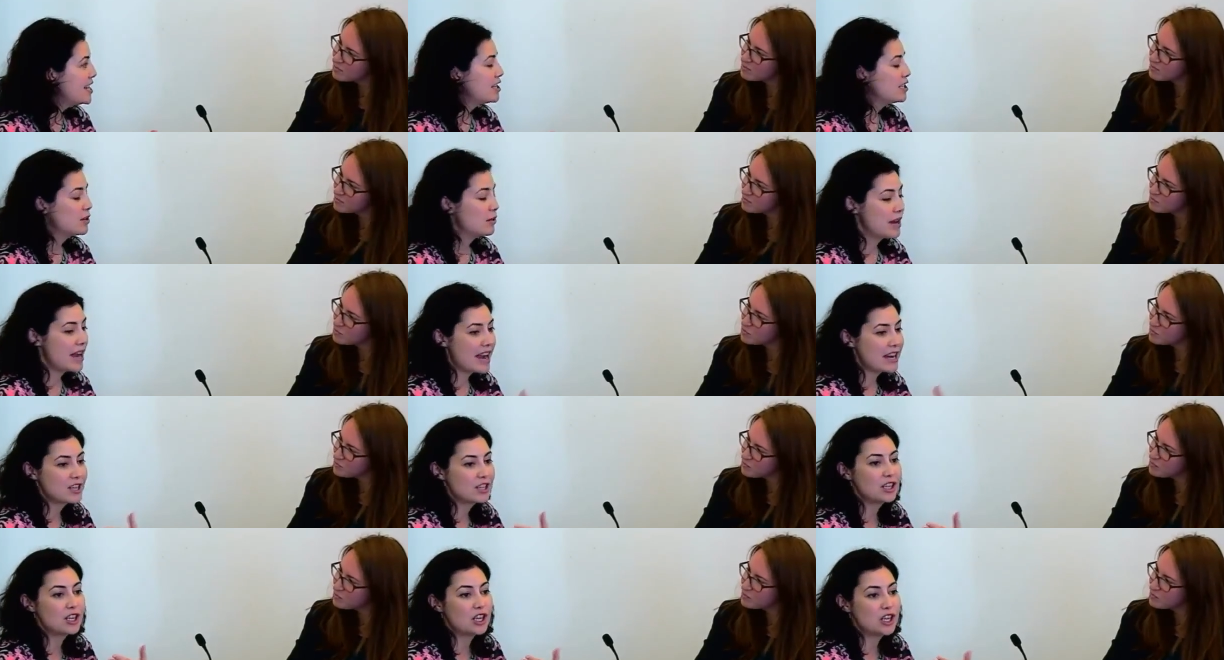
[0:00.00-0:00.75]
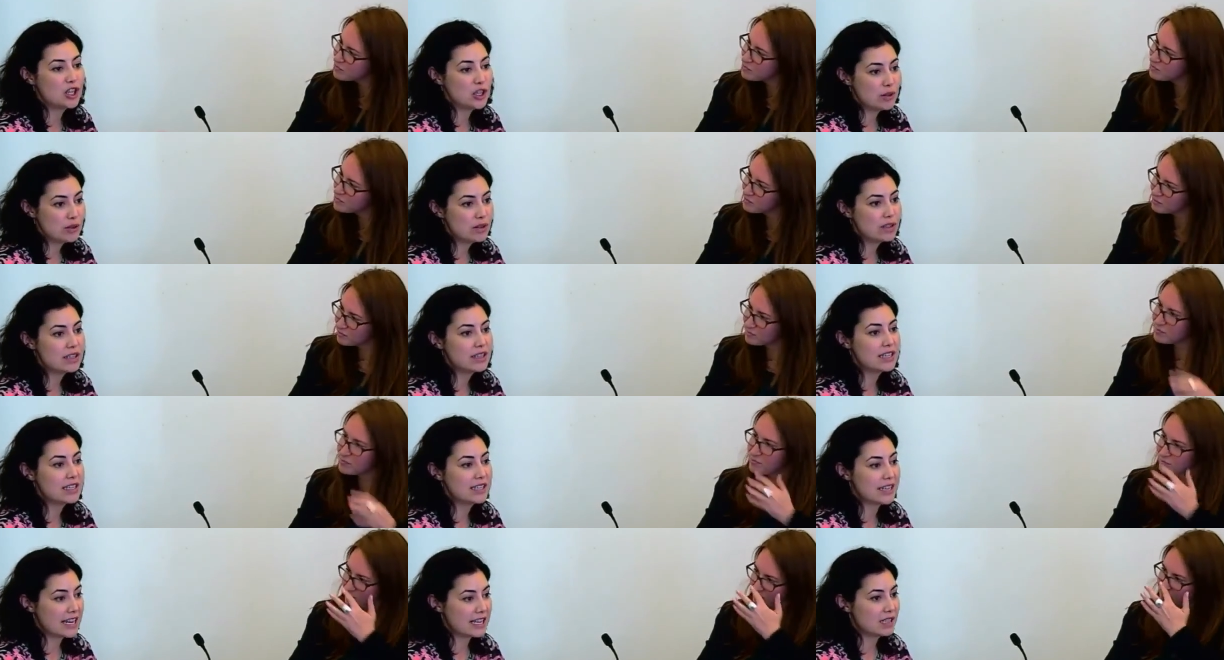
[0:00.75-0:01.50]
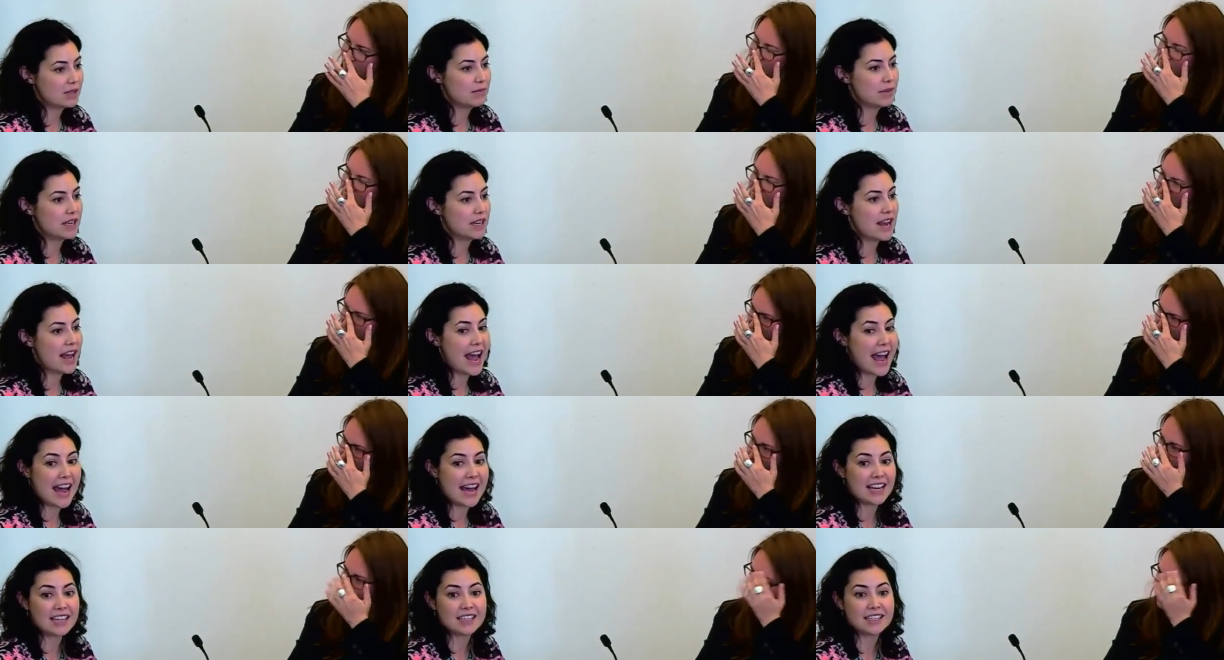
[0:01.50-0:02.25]
Speaker 1: So we actually use an assessment
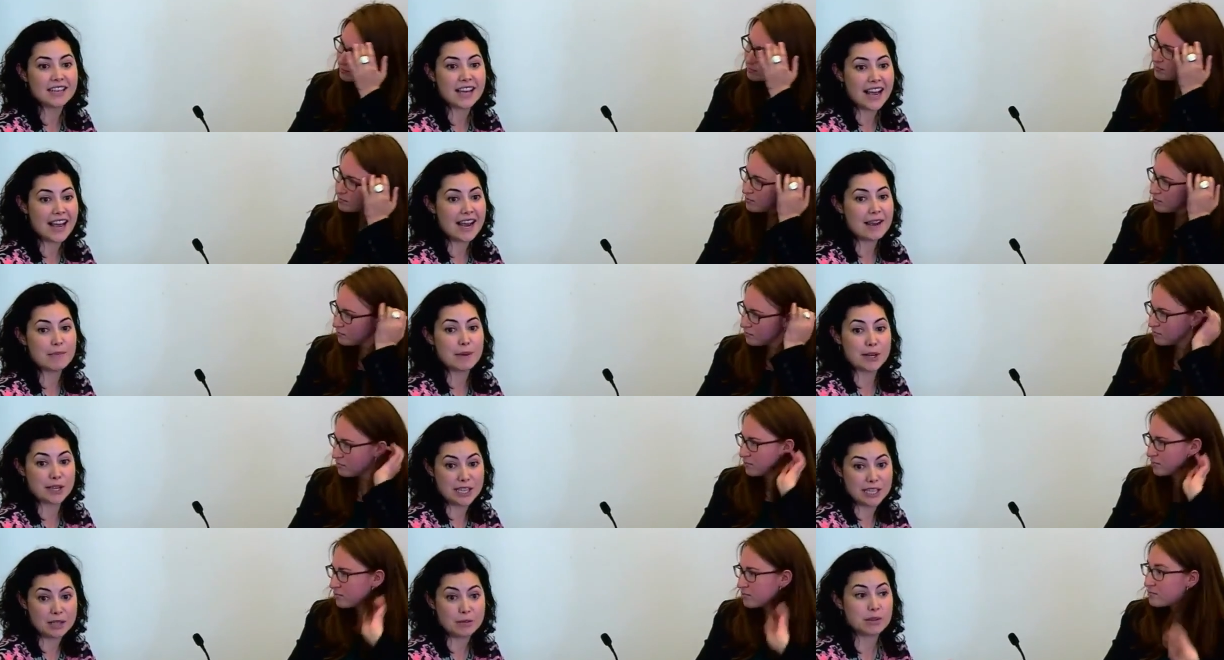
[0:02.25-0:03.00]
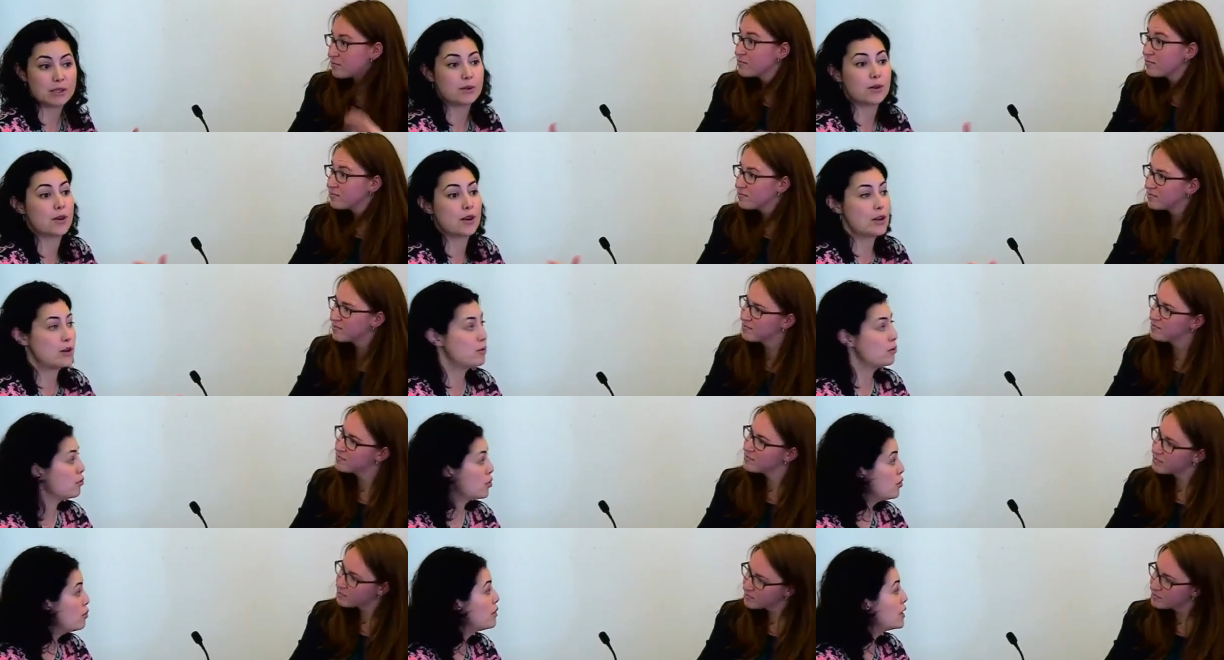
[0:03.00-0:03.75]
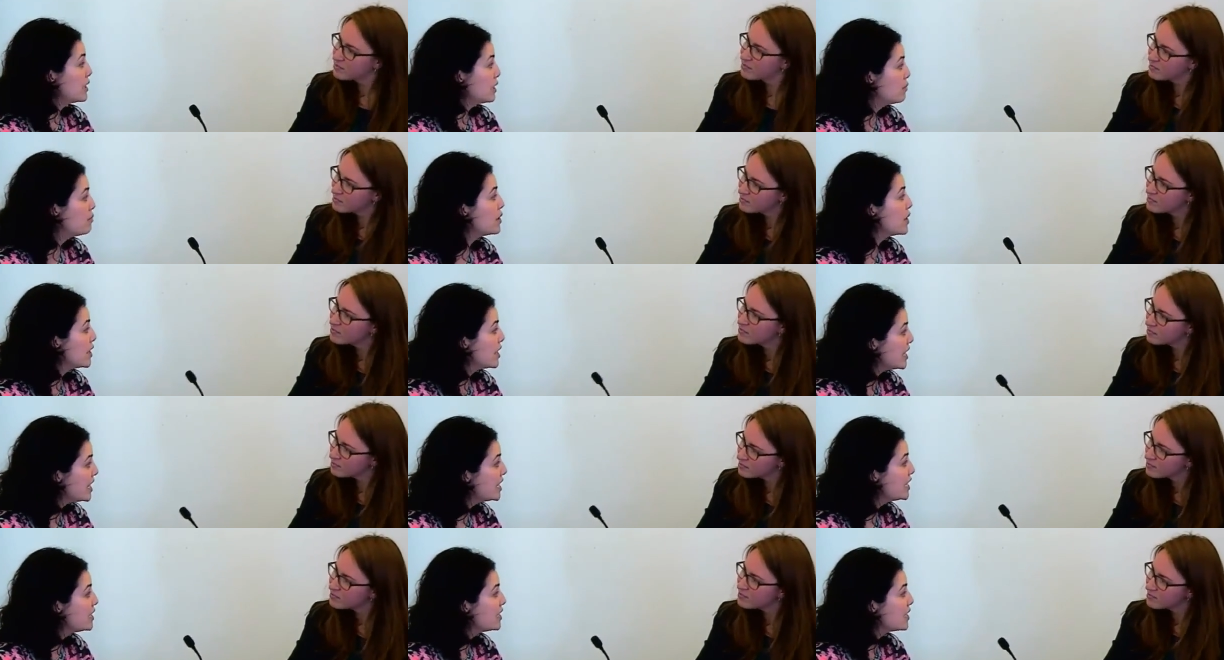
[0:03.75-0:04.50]
as a participatory group
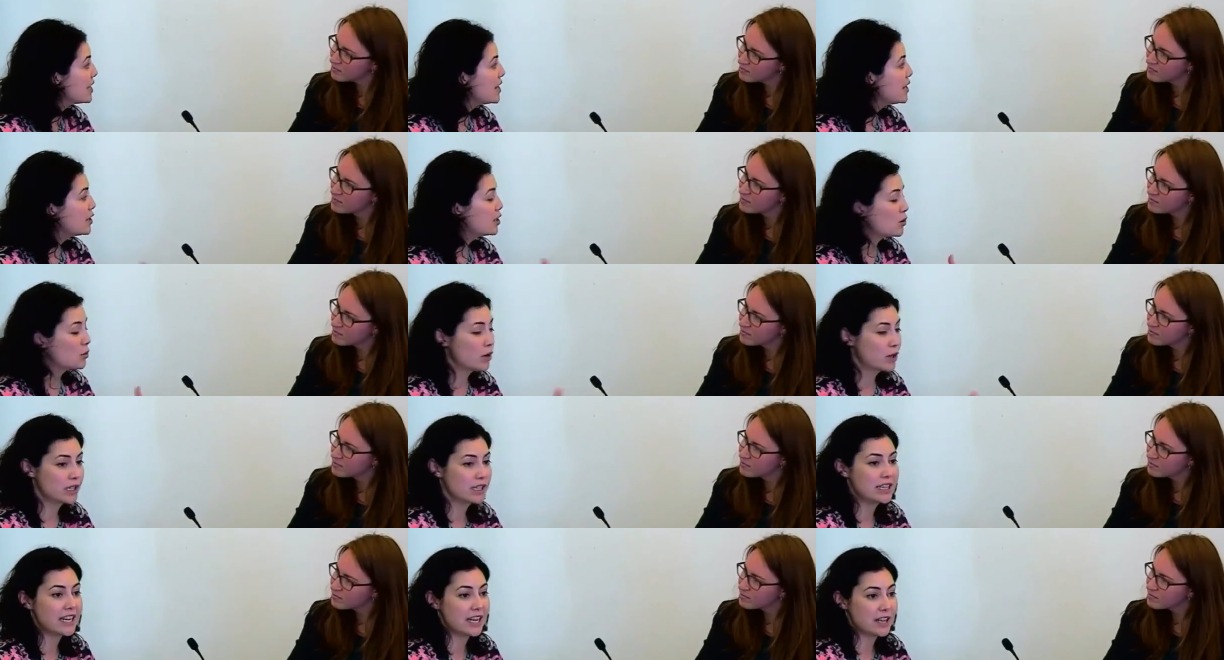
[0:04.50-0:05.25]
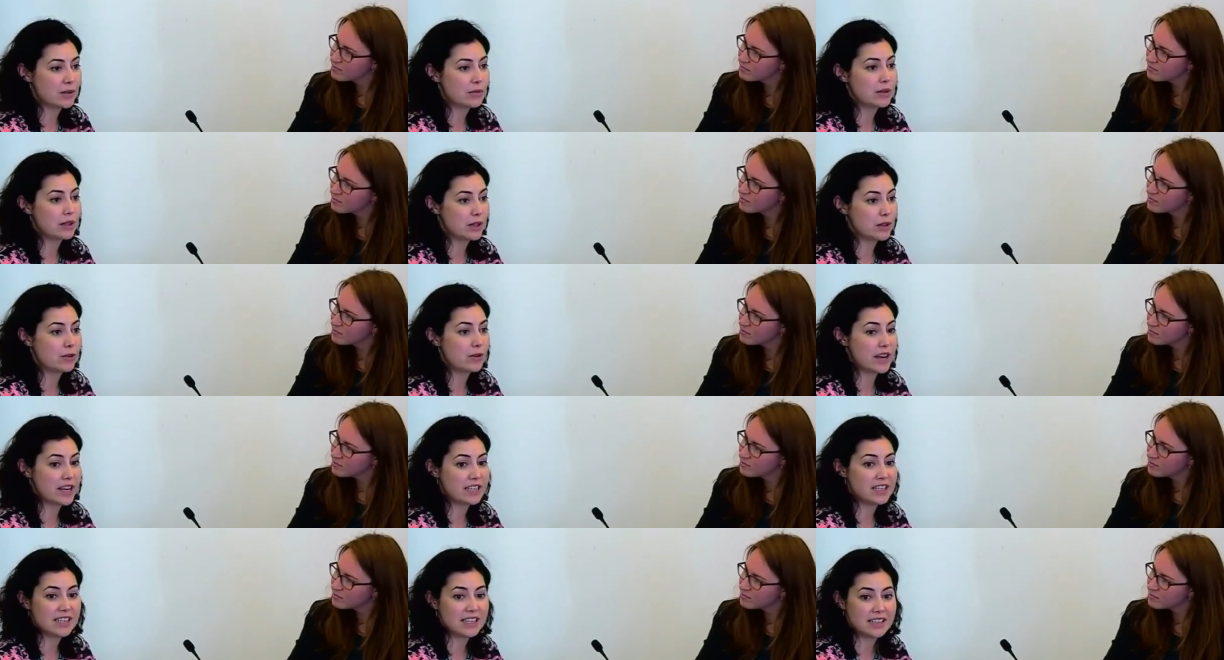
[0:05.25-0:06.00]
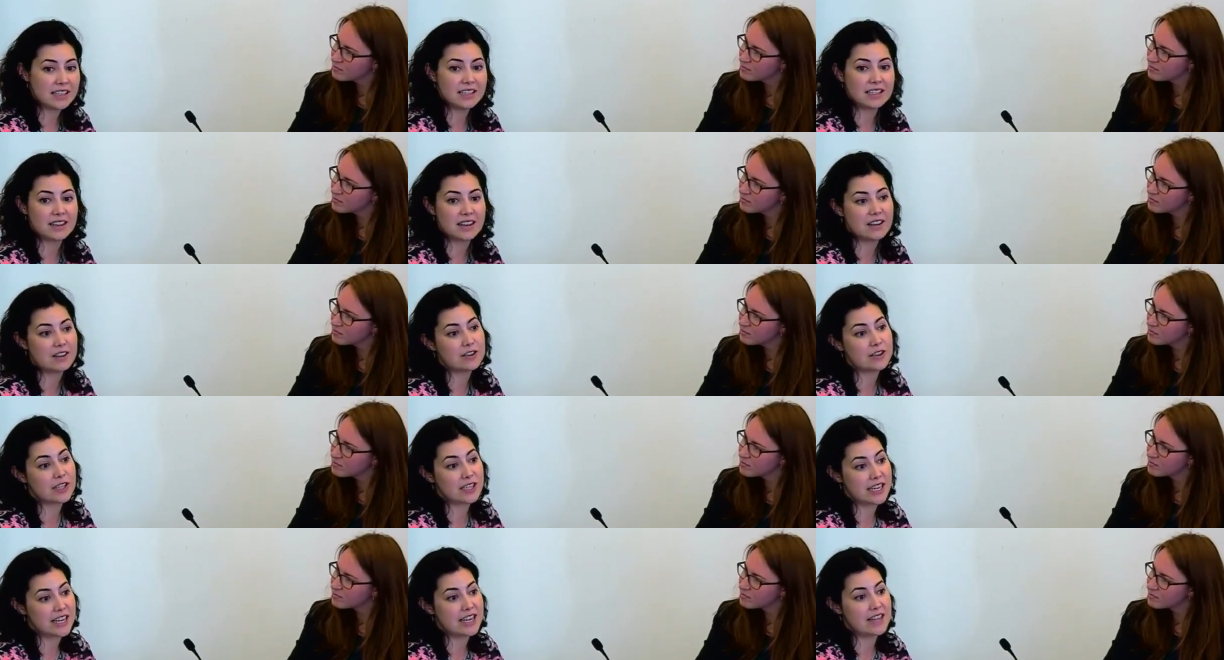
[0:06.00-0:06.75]
experience to work together with the grantees grantees to
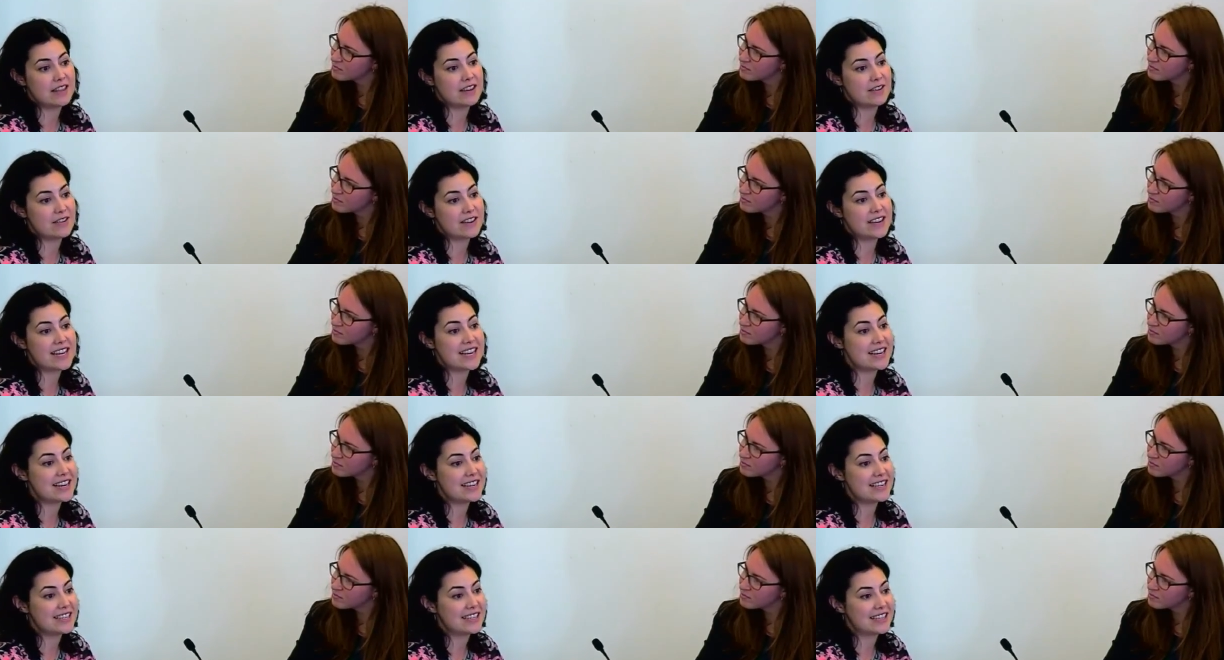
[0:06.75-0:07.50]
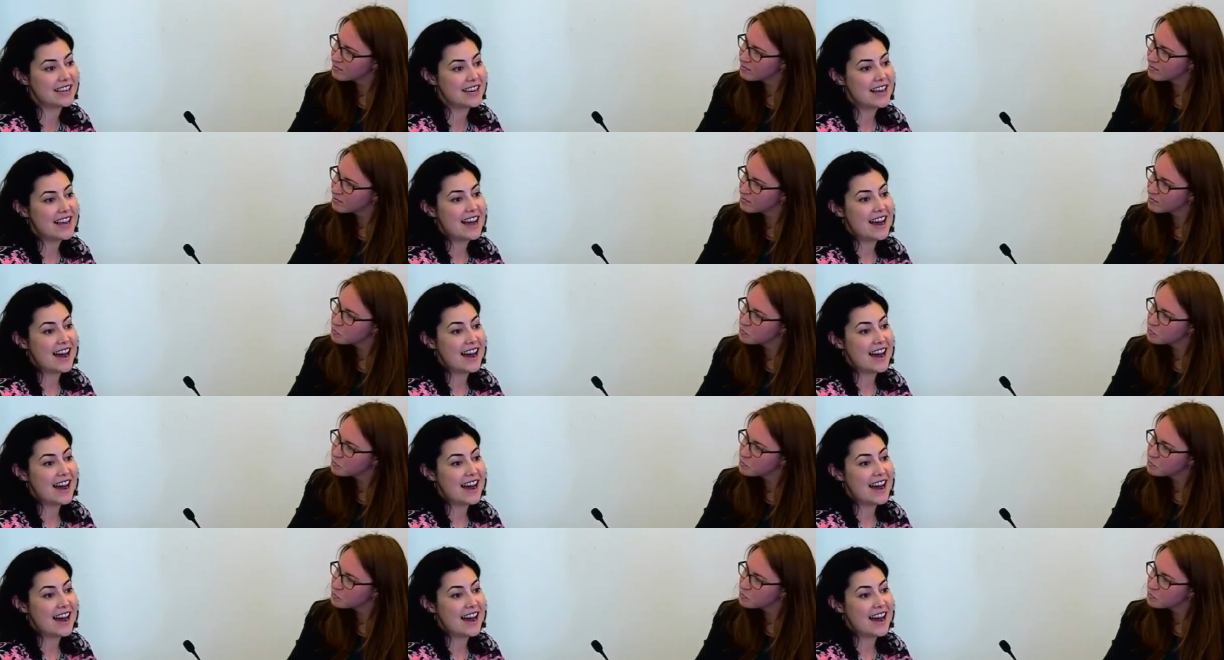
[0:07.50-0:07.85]
understand their needs.